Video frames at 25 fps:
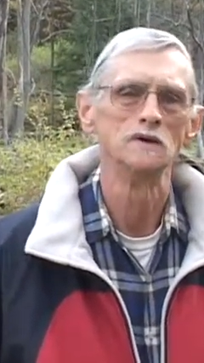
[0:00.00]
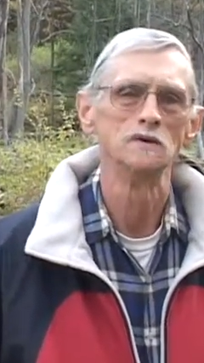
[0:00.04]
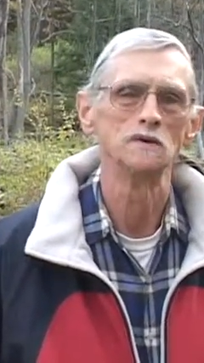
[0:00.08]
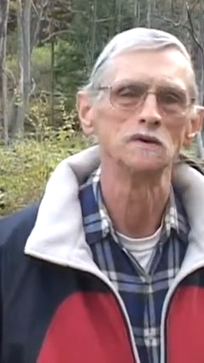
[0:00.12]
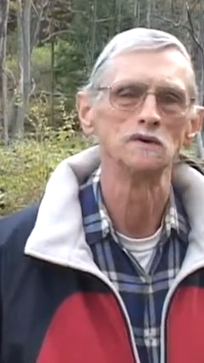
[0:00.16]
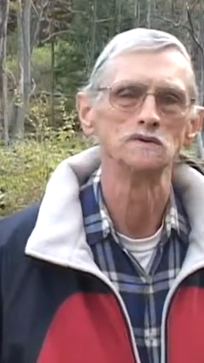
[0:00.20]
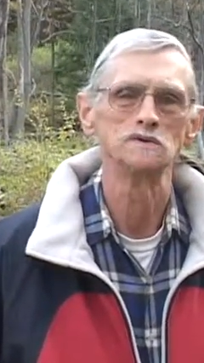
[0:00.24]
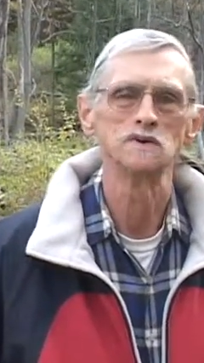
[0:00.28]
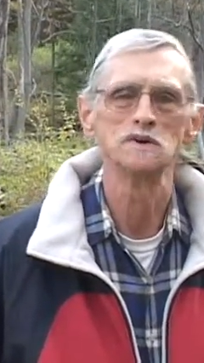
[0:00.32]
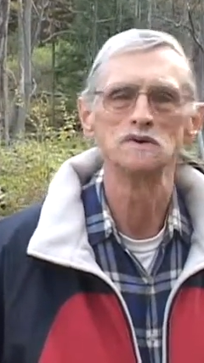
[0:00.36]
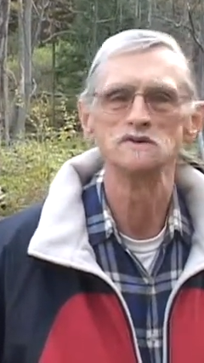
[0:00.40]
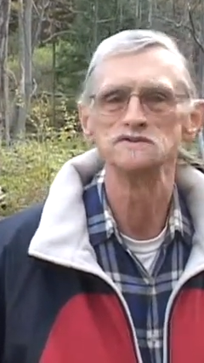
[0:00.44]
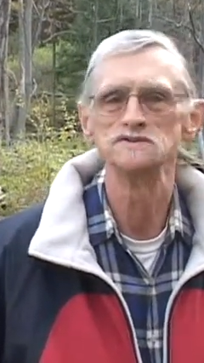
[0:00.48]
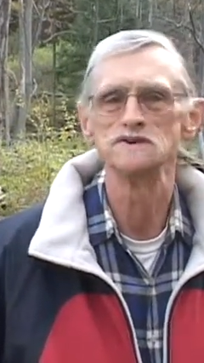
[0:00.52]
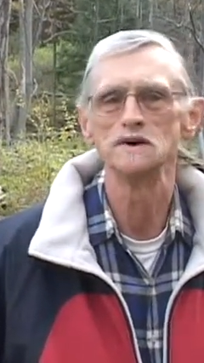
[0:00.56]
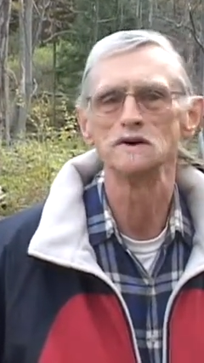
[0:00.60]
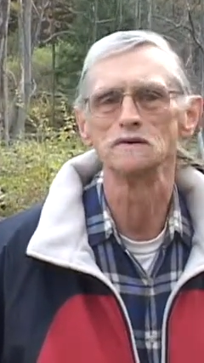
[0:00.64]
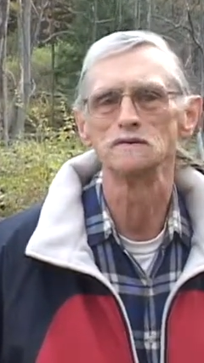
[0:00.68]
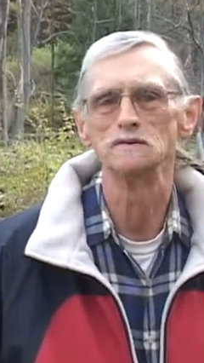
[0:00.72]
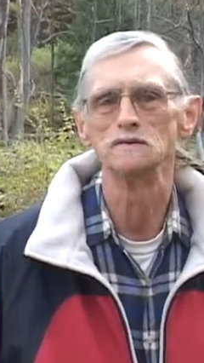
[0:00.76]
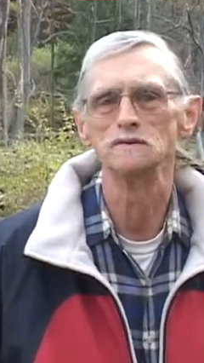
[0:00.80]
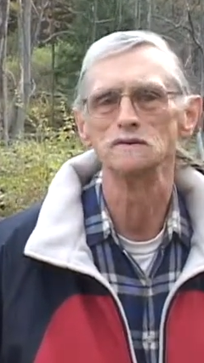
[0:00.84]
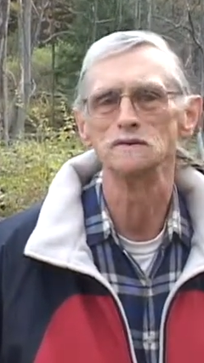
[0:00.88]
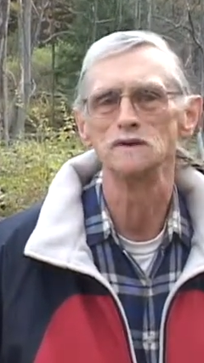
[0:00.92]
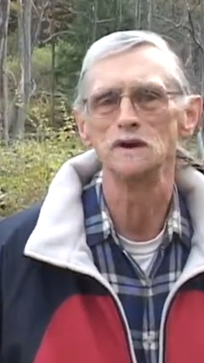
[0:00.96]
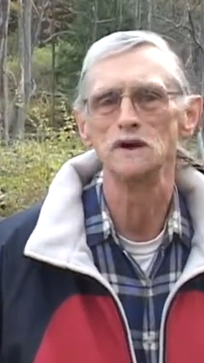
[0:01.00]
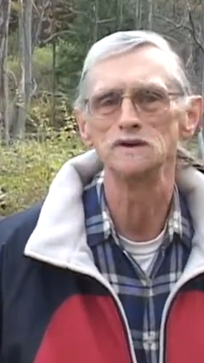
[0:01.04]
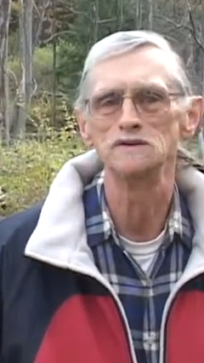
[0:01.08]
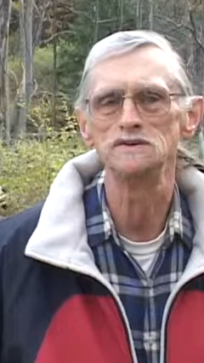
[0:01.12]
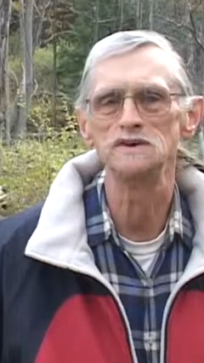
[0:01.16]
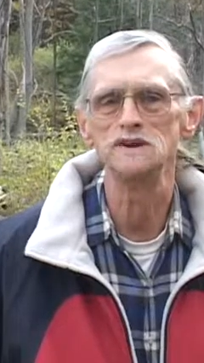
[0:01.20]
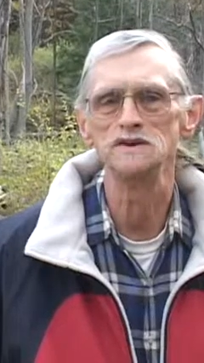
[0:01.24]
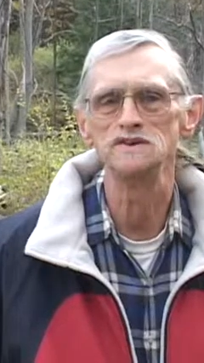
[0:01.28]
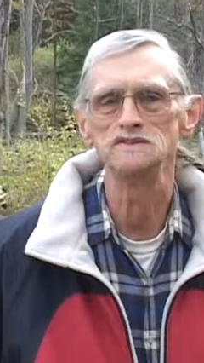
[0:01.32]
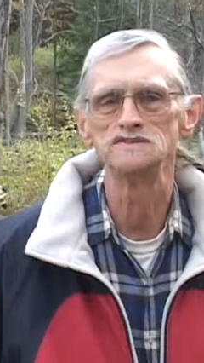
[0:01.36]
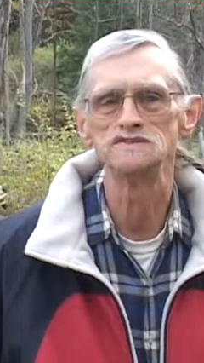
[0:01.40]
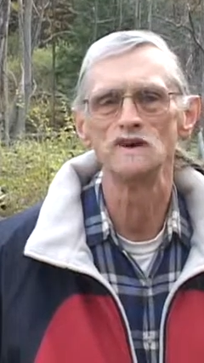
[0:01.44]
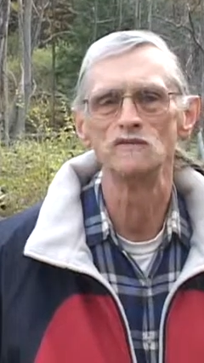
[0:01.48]
Well, it turns out in
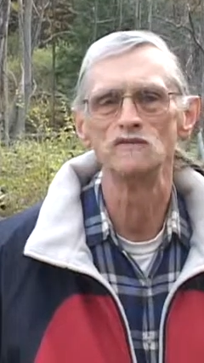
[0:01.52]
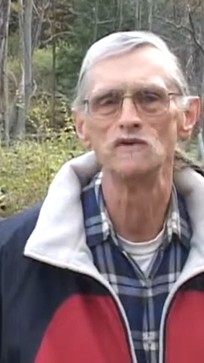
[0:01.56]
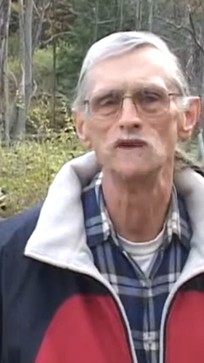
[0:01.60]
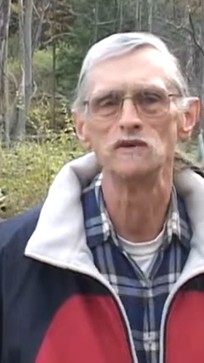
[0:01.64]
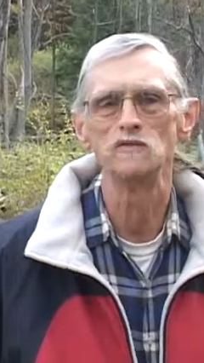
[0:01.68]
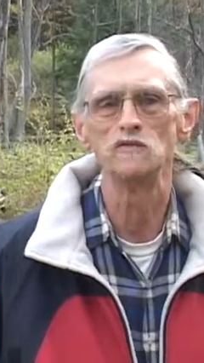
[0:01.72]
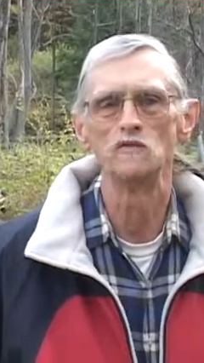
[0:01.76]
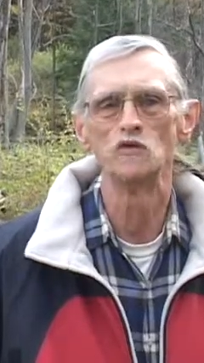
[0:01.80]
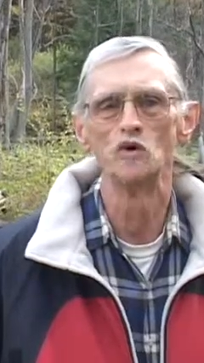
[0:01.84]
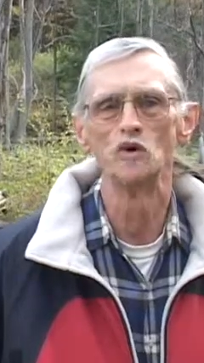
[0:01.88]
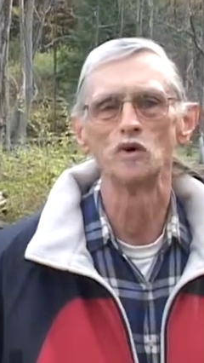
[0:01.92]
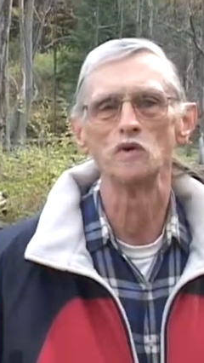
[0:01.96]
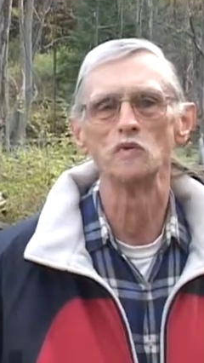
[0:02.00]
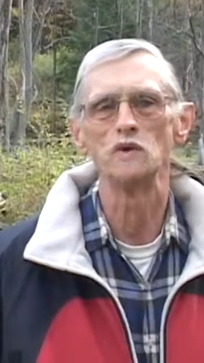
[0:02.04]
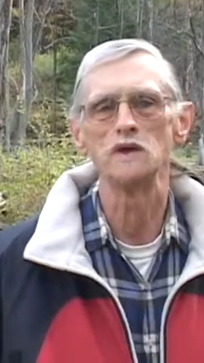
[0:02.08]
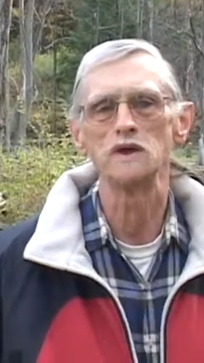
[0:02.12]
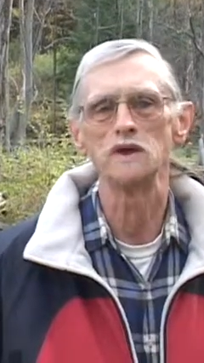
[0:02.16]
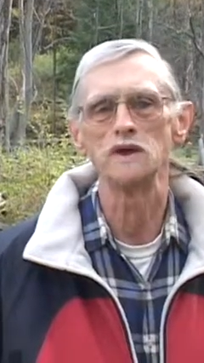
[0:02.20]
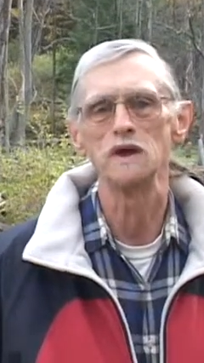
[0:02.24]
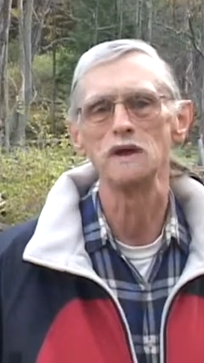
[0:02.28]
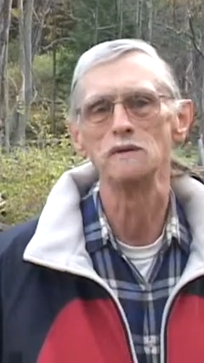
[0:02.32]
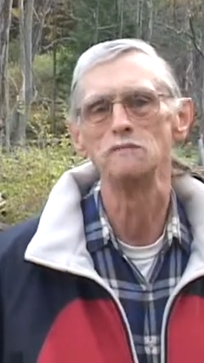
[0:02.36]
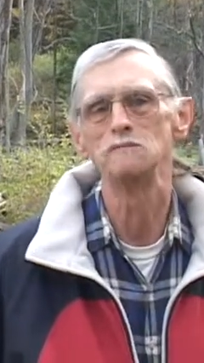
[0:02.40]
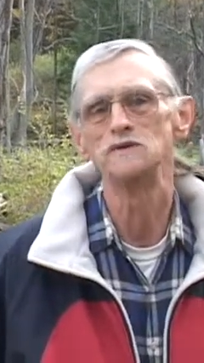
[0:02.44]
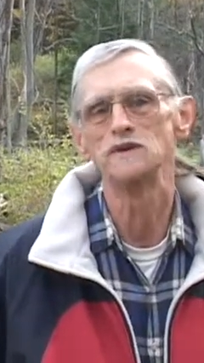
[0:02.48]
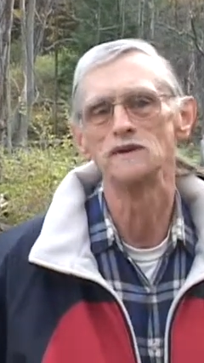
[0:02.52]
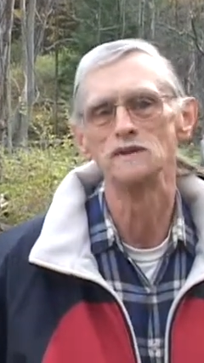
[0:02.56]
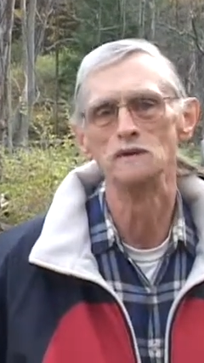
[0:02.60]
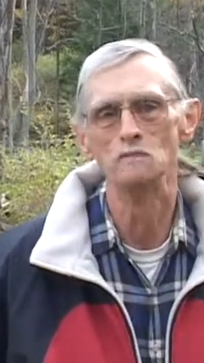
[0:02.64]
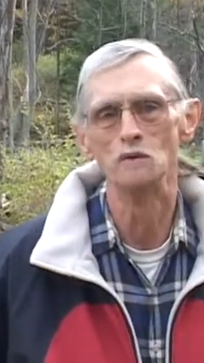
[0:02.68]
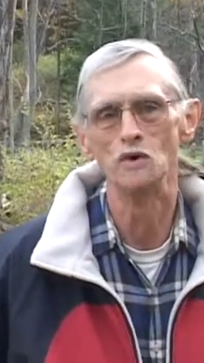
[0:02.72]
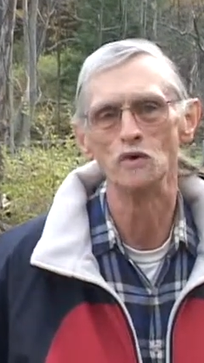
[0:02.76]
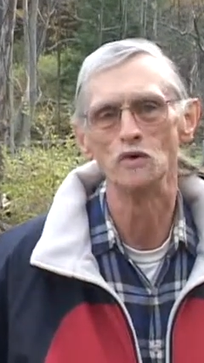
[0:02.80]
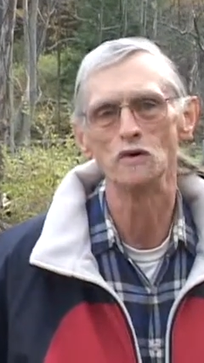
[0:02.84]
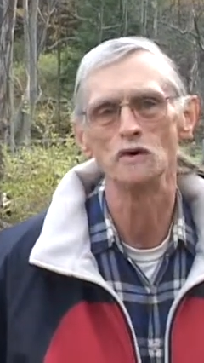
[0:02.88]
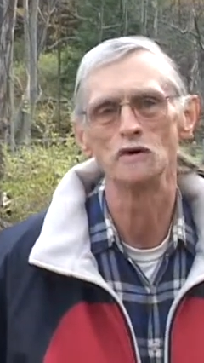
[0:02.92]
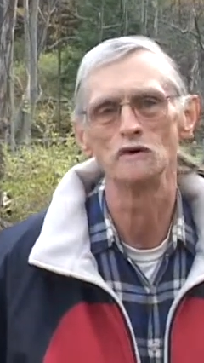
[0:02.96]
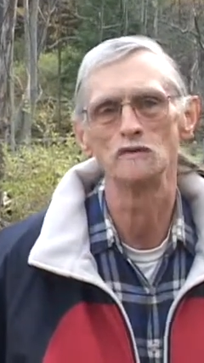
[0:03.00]
1974 we came to the
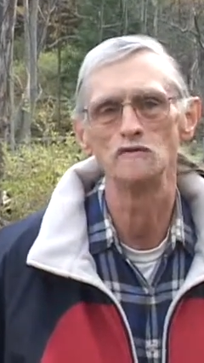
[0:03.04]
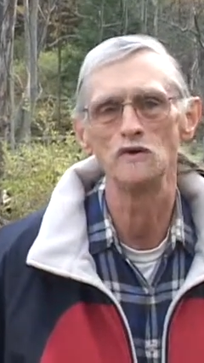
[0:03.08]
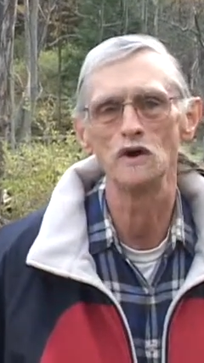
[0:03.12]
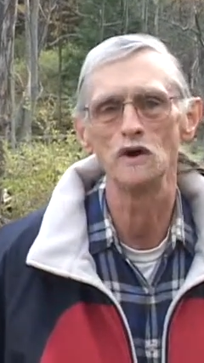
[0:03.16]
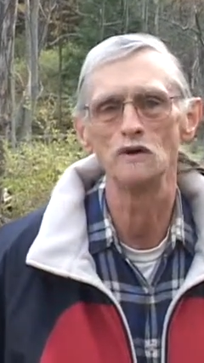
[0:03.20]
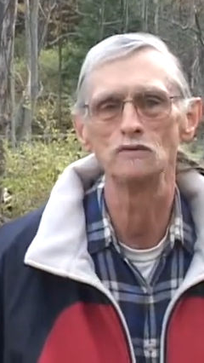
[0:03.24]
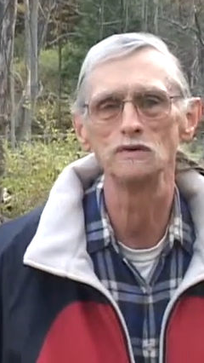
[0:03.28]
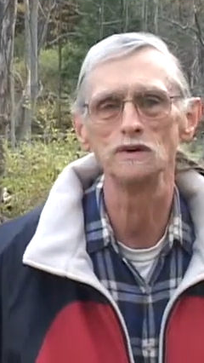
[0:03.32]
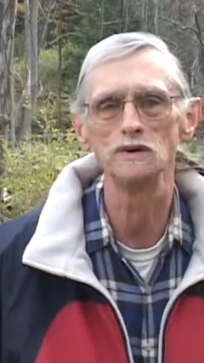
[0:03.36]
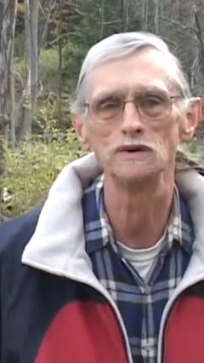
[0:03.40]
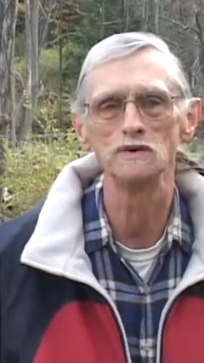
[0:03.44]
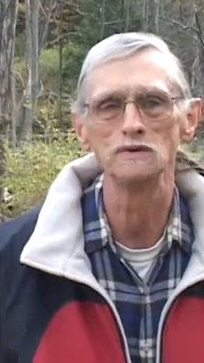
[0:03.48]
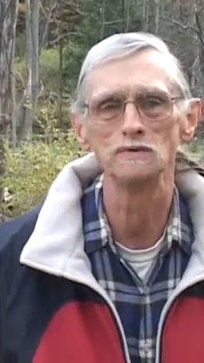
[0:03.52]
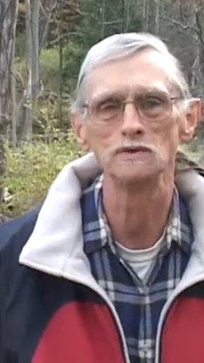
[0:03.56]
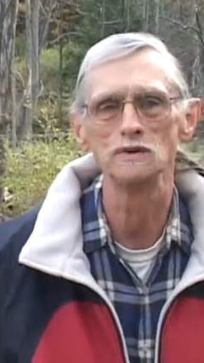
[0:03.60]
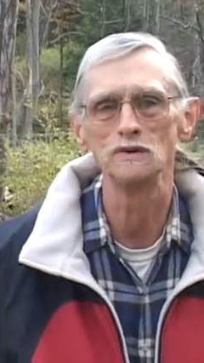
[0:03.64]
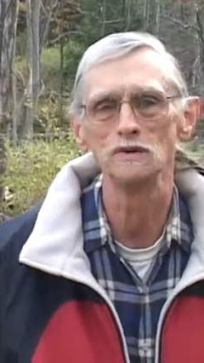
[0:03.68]
Mohawk Valley